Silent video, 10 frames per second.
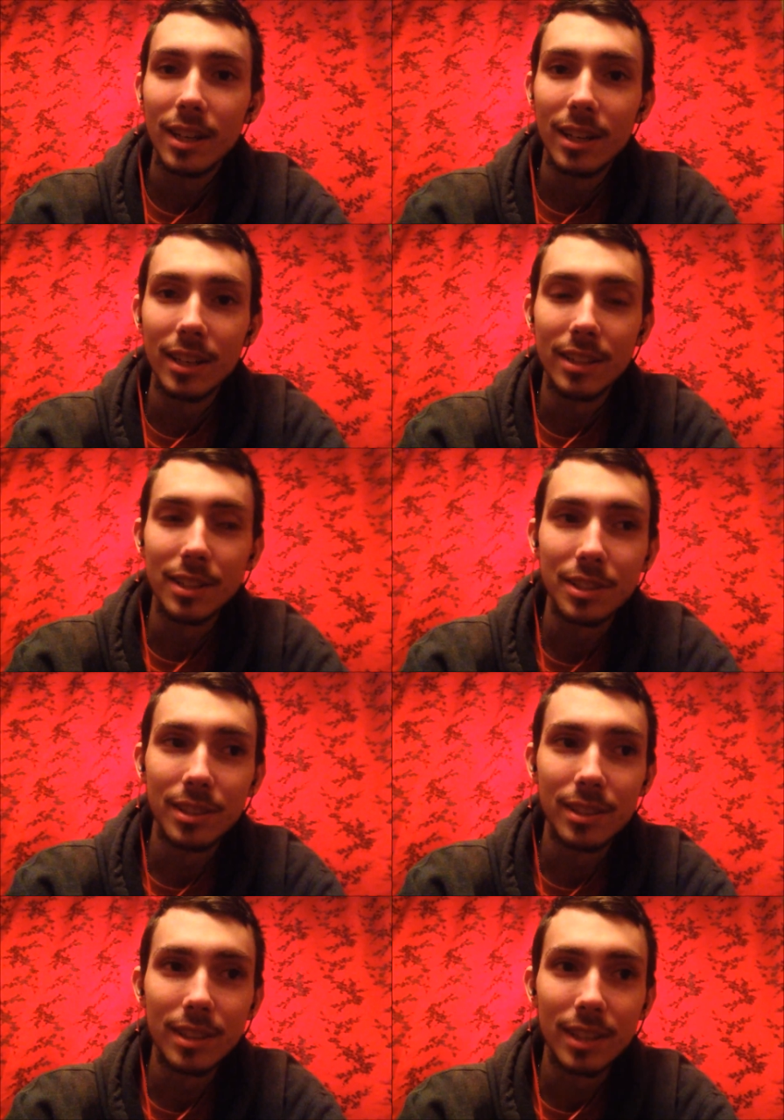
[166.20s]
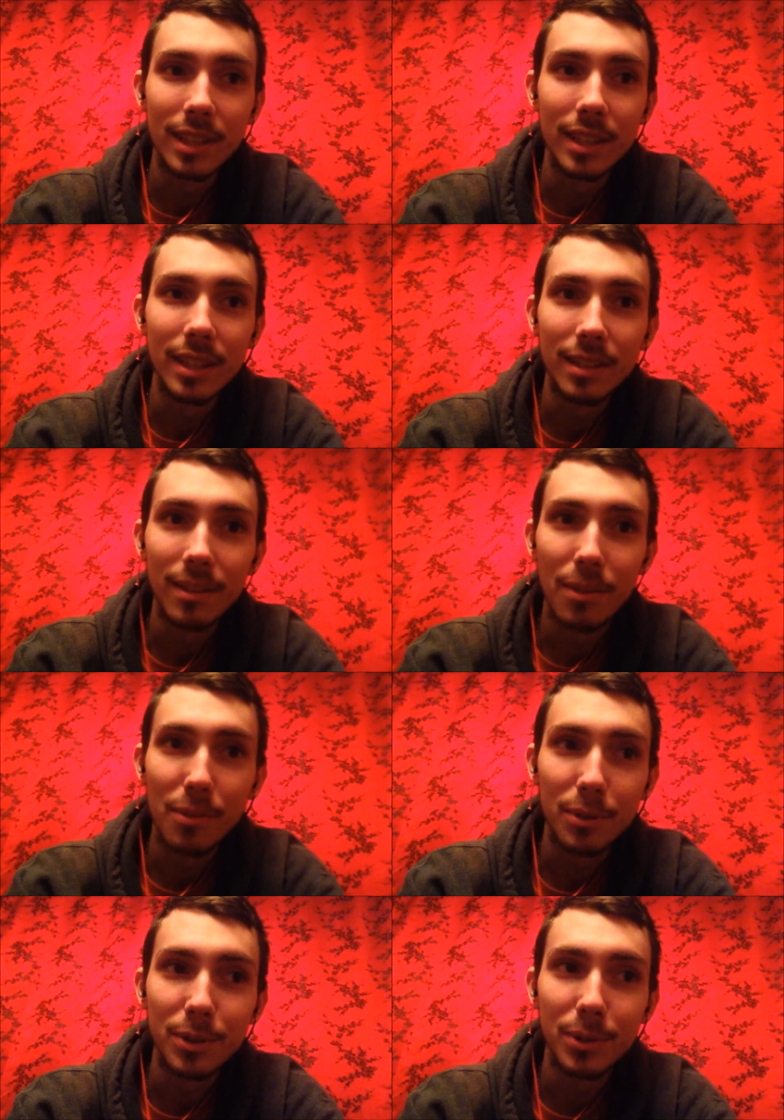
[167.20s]
uh, to to get
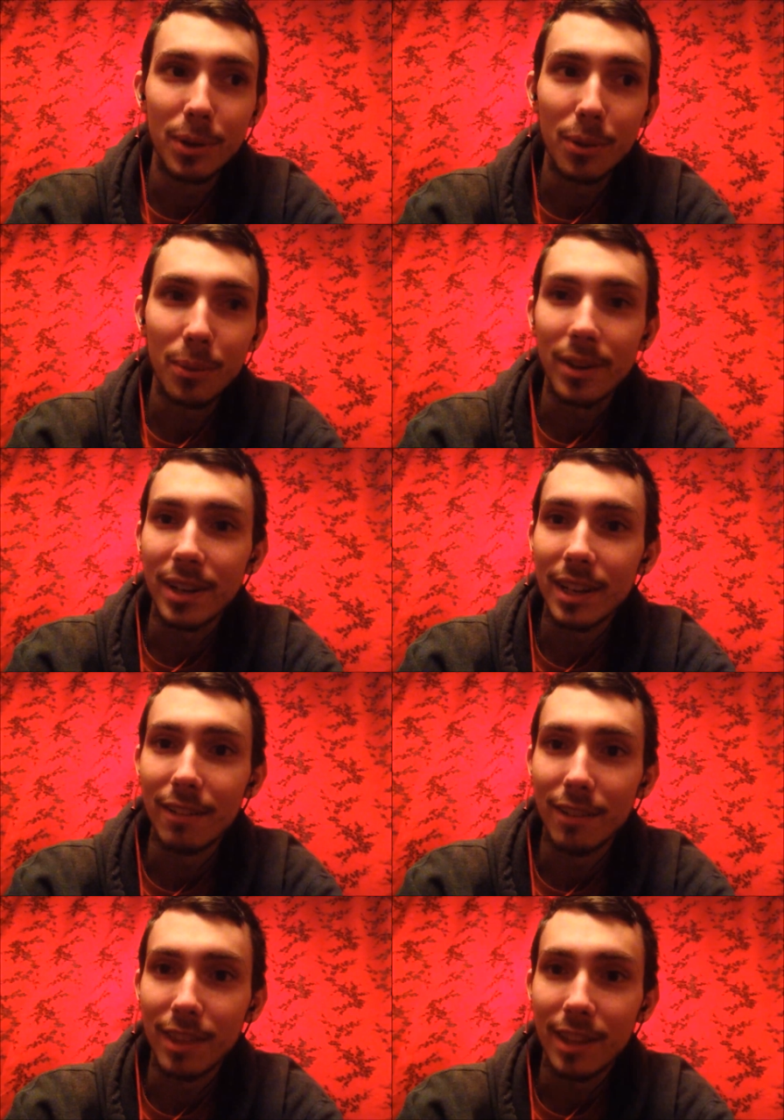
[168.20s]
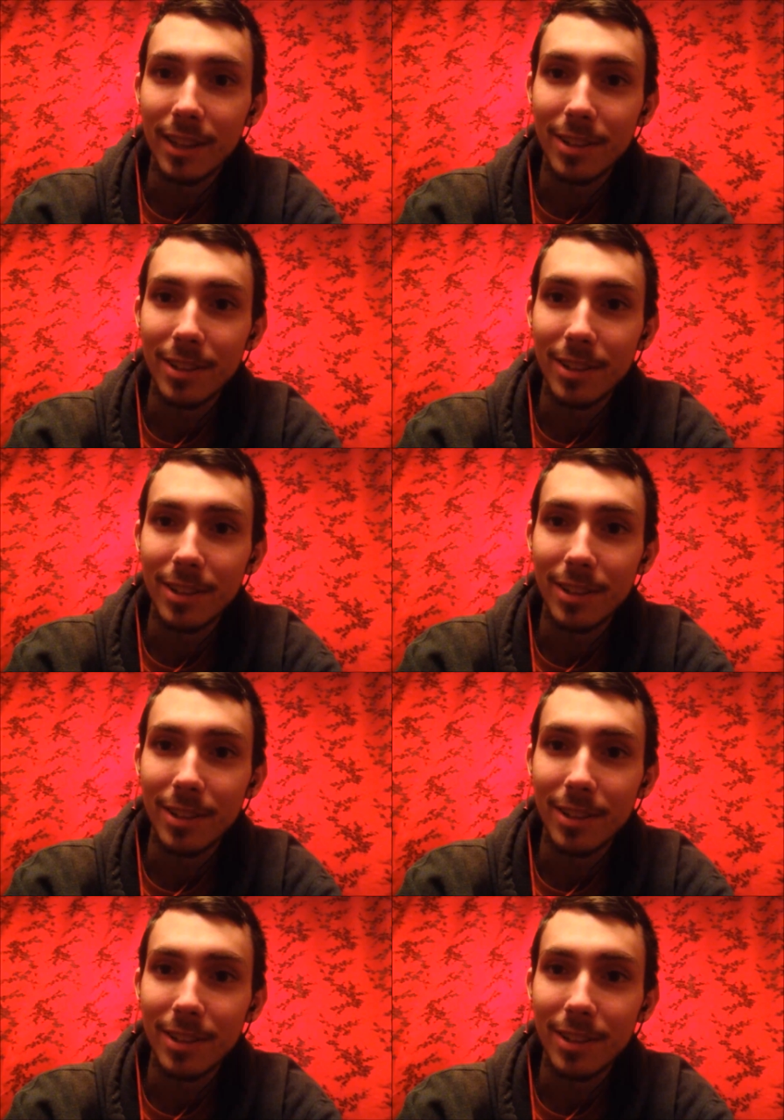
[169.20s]
through with work and everything.